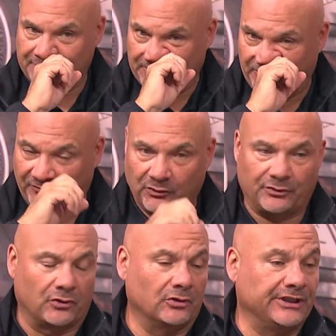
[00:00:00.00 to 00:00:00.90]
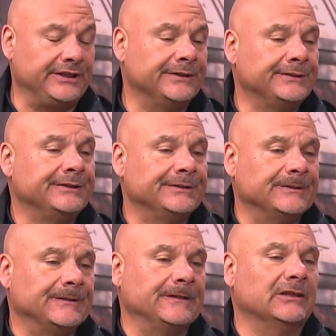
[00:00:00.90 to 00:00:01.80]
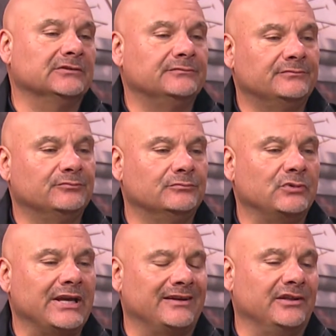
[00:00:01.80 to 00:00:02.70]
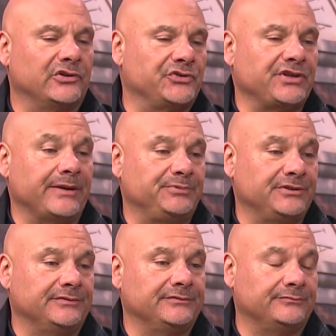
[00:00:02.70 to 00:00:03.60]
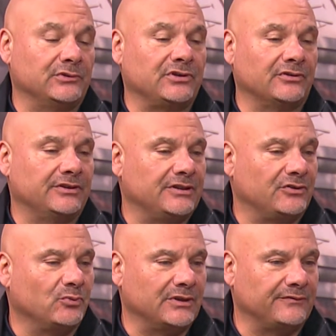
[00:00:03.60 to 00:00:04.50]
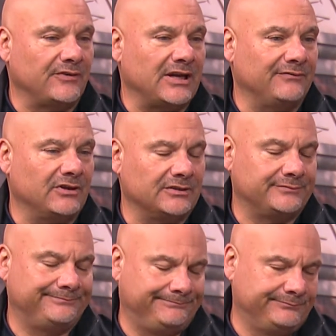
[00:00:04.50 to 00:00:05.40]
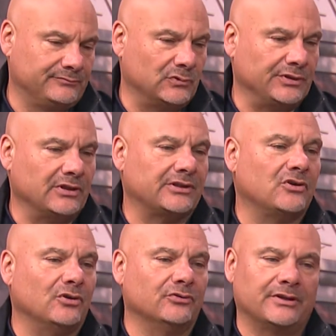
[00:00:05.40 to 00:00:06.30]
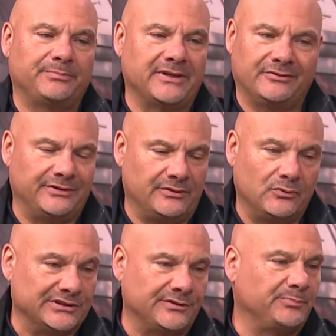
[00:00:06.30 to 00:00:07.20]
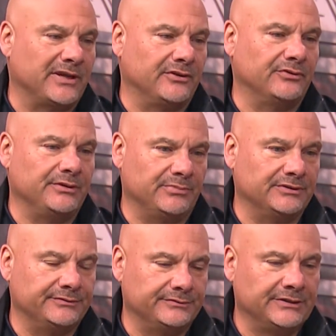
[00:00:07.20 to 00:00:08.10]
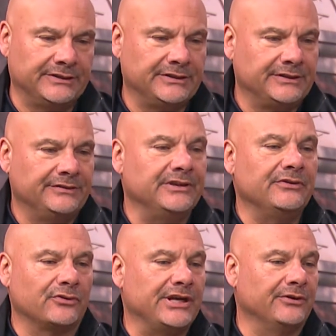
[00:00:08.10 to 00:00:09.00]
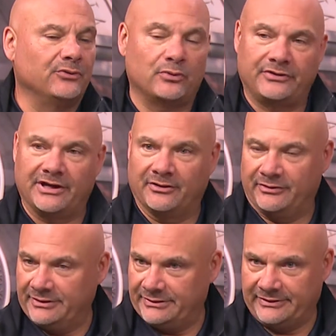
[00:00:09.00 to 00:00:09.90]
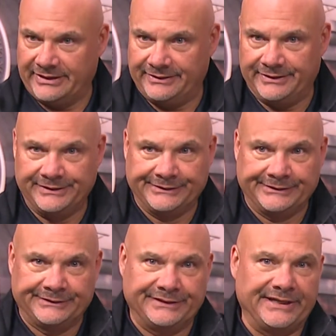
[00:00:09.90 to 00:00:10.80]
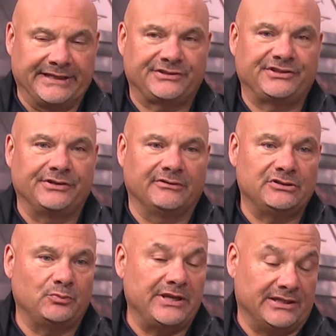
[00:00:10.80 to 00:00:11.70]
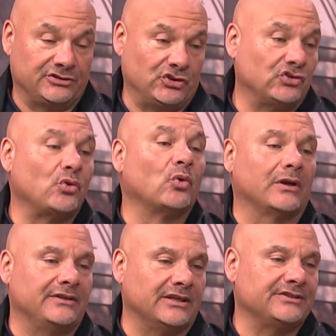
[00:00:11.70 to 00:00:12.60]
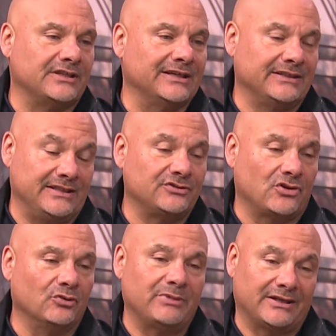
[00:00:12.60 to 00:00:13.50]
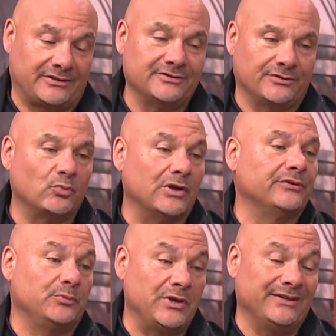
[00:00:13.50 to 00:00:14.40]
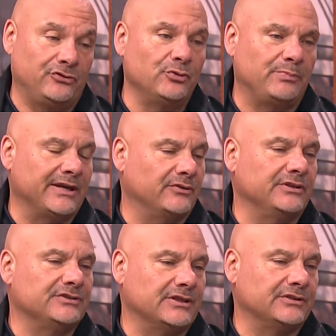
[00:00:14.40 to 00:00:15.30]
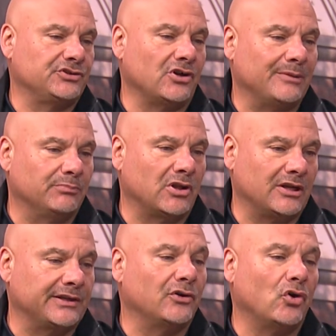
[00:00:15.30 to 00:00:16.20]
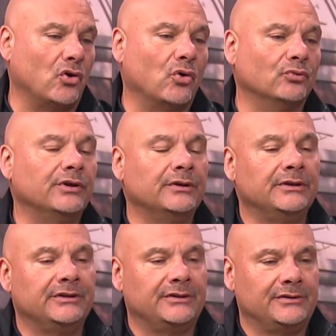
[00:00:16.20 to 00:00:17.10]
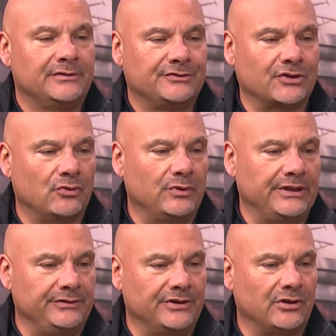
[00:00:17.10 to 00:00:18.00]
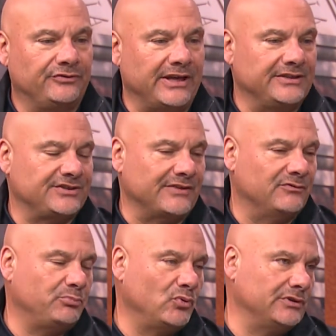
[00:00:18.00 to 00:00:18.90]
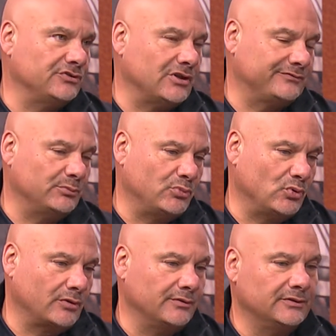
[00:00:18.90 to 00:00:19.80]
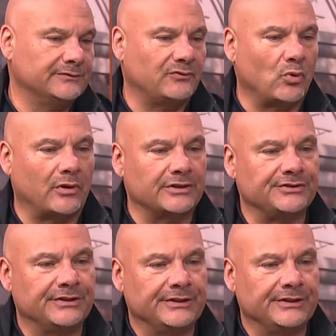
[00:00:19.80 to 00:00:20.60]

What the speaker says: in the foot early. We had an interception, returned it to the 25, and really got called on a penalty that wasn't a penalty, but neither here nor there. Then the next series, we actually score a touchdown that gets called back because we had two penalties, a chop block and a hold. So we take 7 points off the board for us.